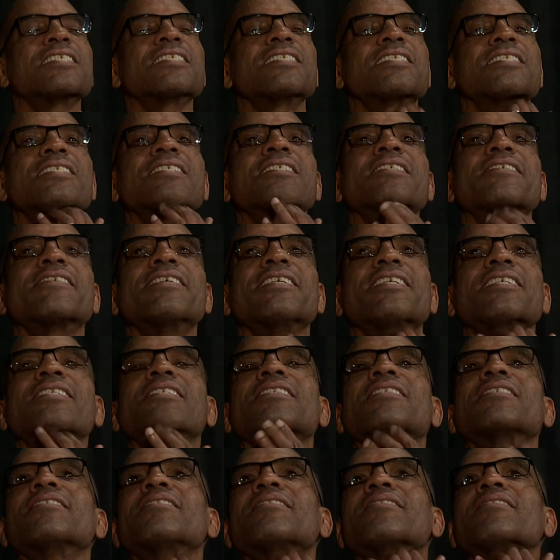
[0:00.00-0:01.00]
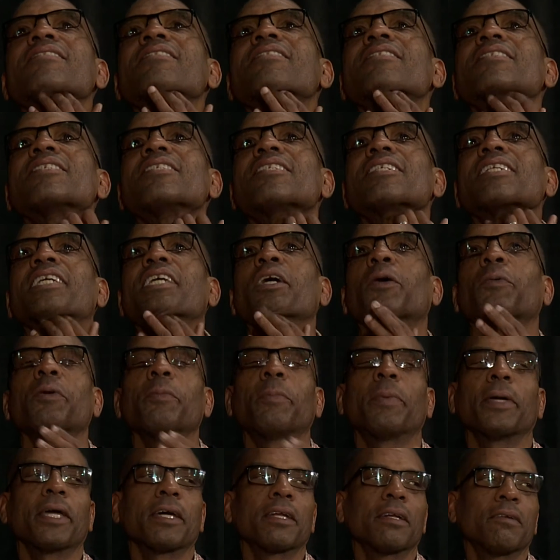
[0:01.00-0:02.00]
All right. Can we
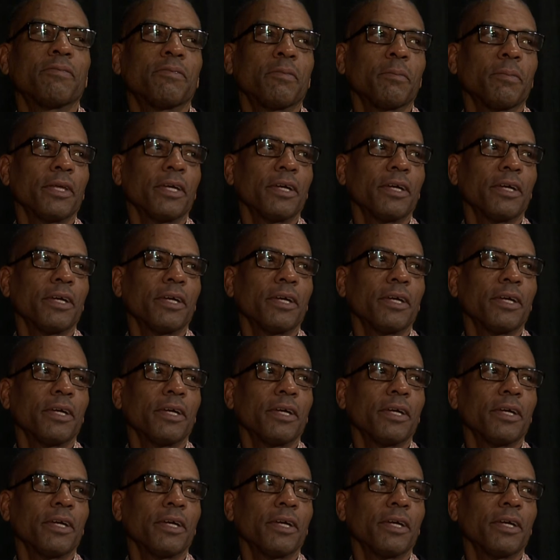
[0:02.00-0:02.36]
pick it up from there?